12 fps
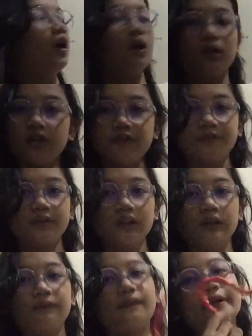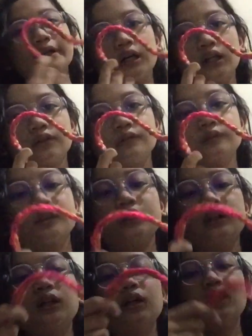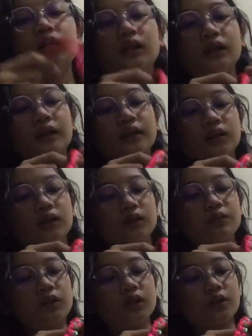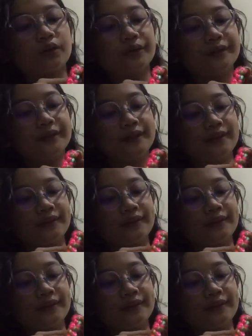colorful, very colorful, like unicorny